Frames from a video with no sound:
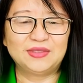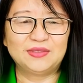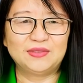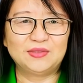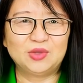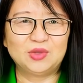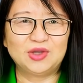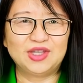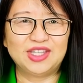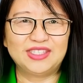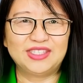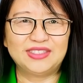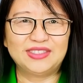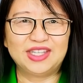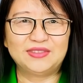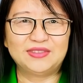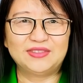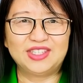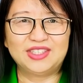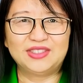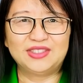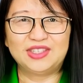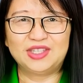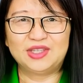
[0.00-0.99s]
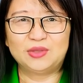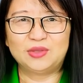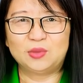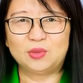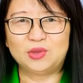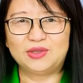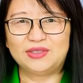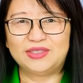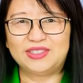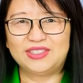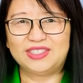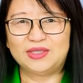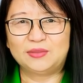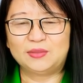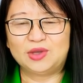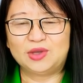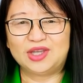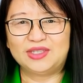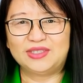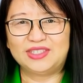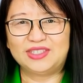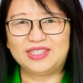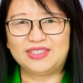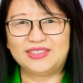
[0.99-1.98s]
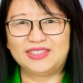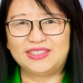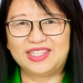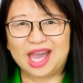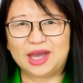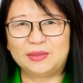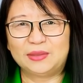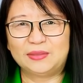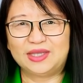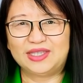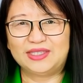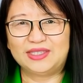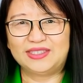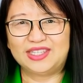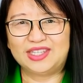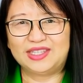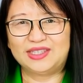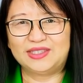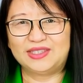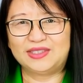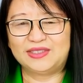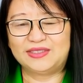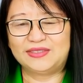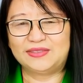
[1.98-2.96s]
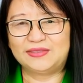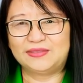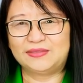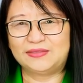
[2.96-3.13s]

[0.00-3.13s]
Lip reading: 47. What does the President's cabinet do?